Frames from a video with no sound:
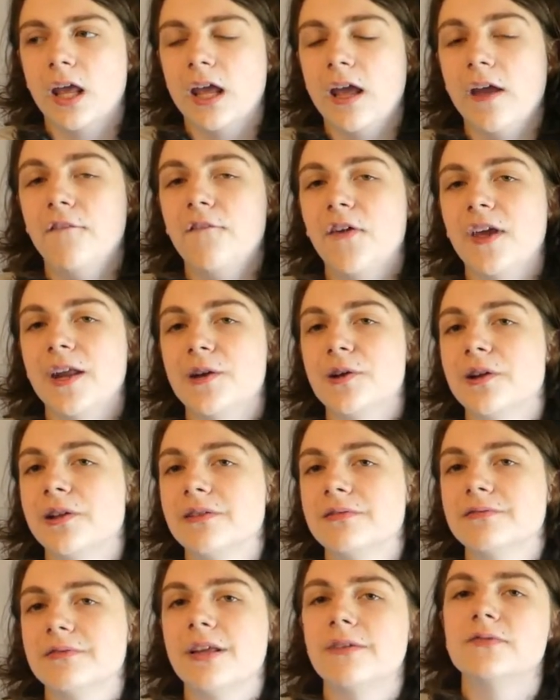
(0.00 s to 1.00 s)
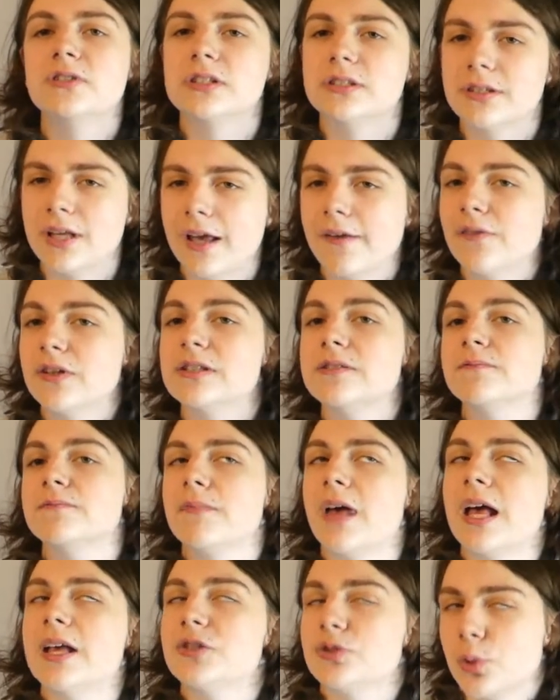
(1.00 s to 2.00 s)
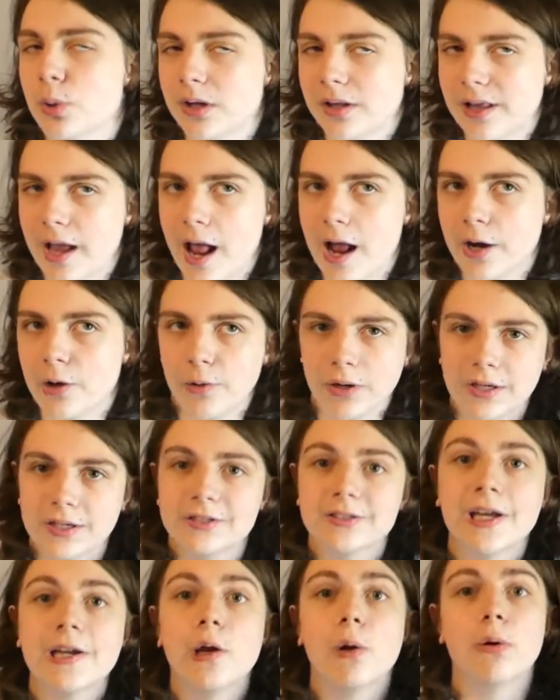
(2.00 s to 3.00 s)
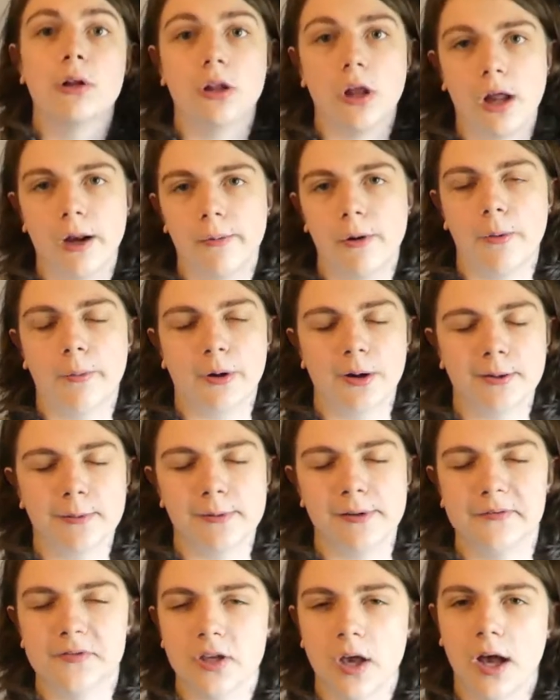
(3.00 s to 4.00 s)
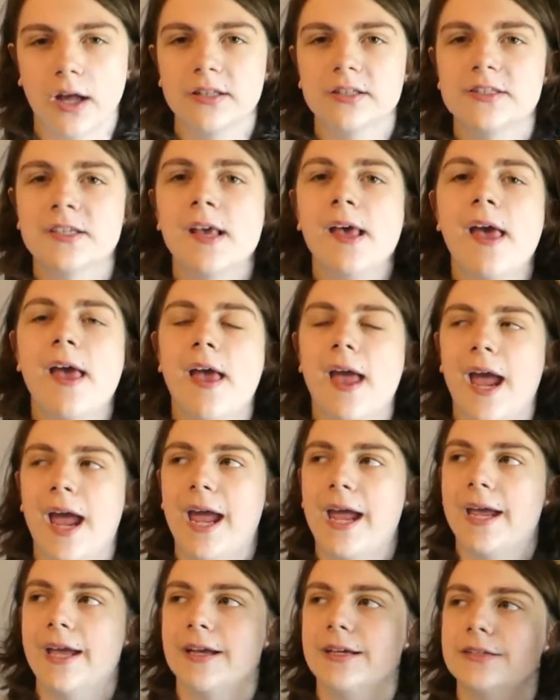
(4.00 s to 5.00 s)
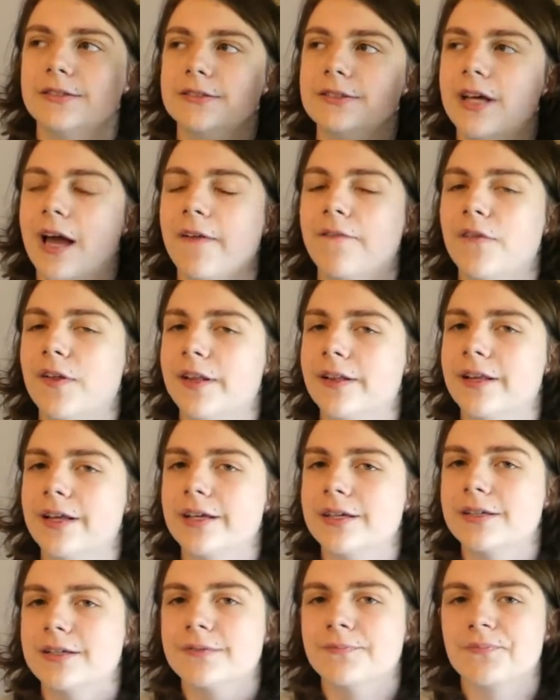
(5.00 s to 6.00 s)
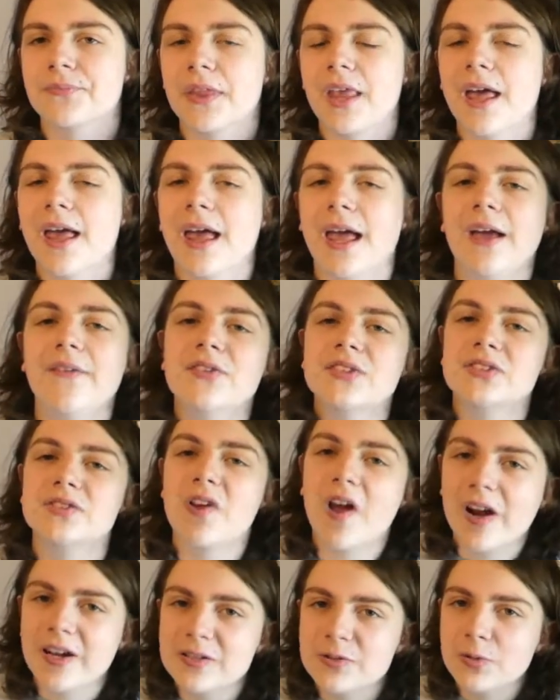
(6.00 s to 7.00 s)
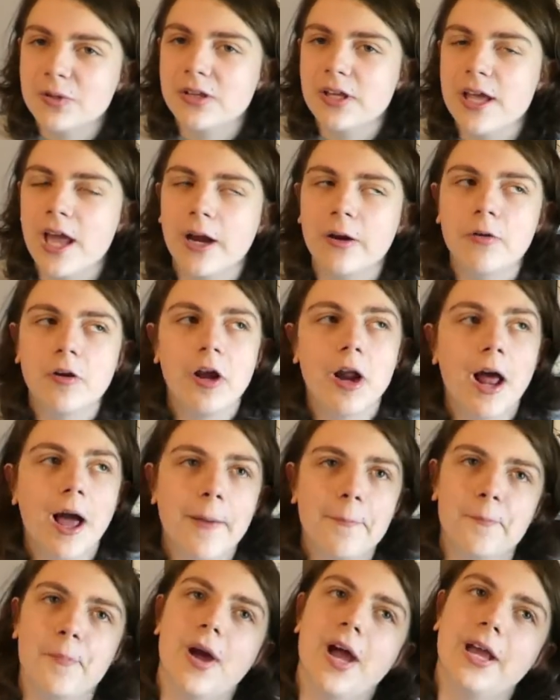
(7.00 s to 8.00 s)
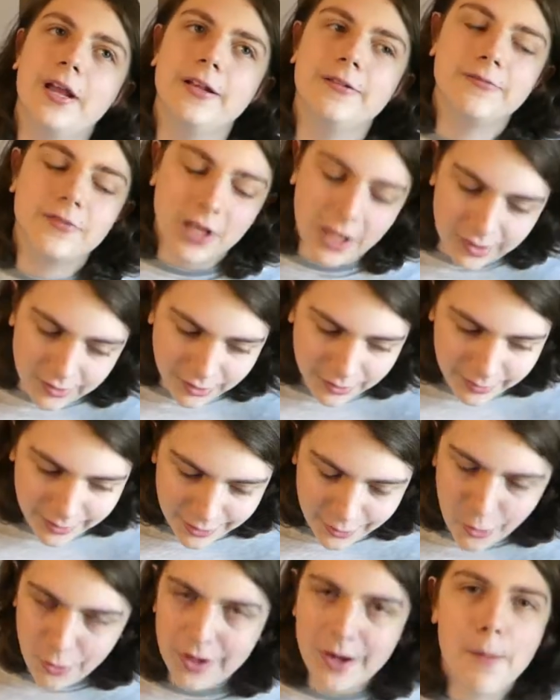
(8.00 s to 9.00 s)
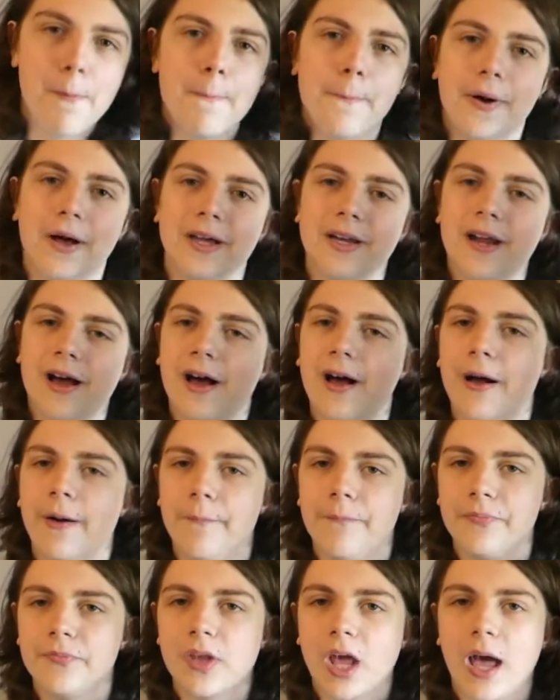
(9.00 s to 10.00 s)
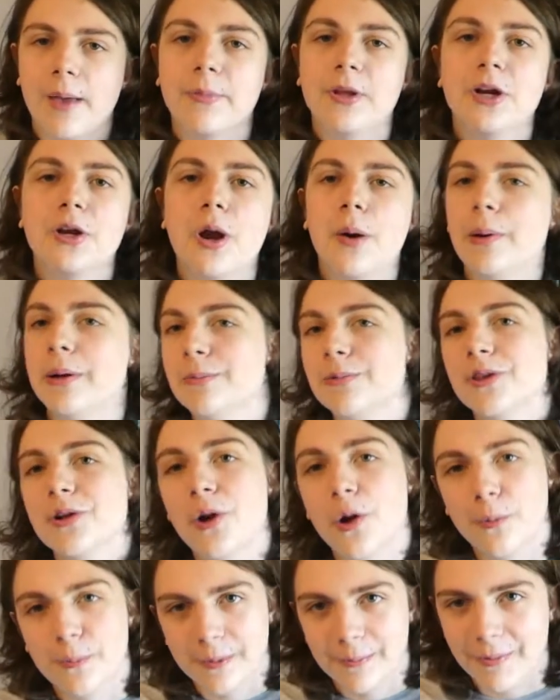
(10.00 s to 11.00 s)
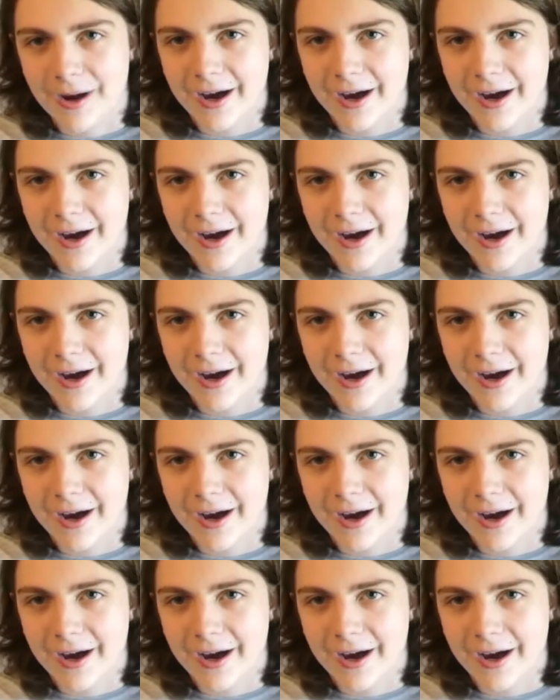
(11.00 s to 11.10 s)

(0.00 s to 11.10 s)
it's historically accurate, because I know a lot about Mary Queen of Scots, and I feel like if it's not historically accurate, I might get a little bit annoyed, but I'm gonna go in with an open